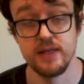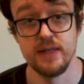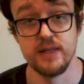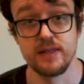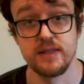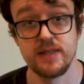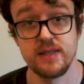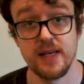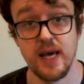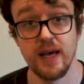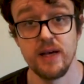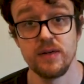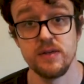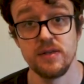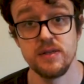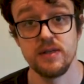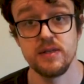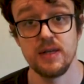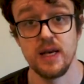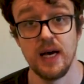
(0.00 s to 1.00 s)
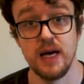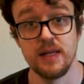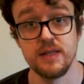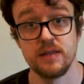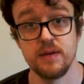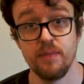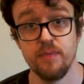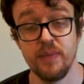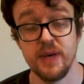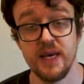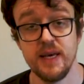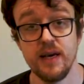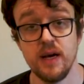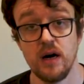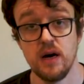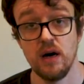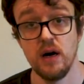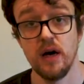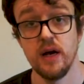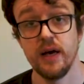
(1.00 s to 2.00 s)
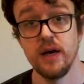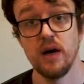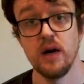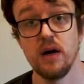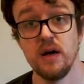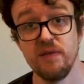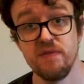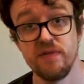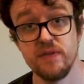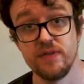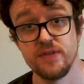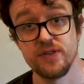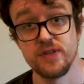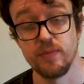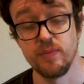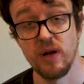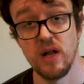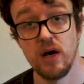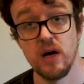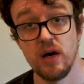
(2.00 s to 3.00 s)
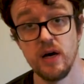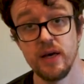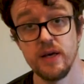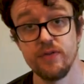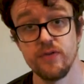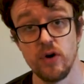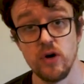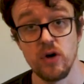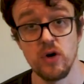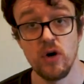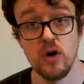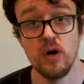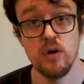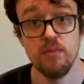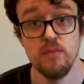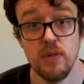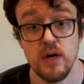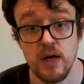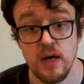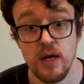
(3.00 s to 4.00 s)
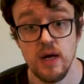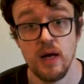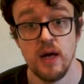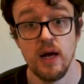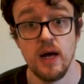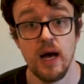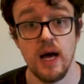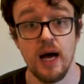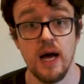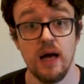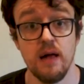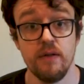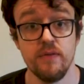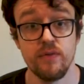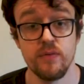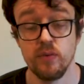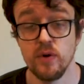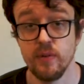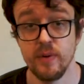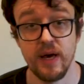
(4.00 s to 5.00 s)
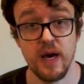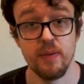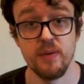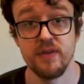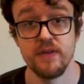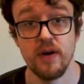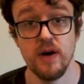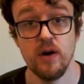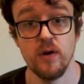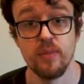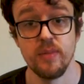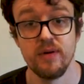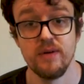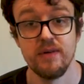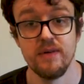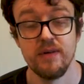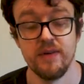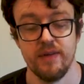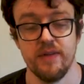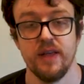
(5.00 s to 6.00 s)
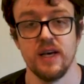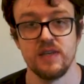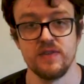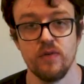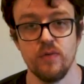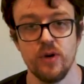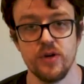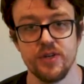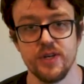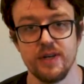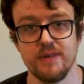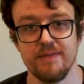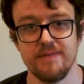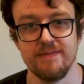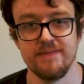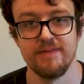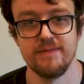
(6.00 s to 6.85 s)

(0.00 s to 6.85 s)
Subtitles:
It's sales@pi-supply.com, and we'll be happy to help. Thanks for watching.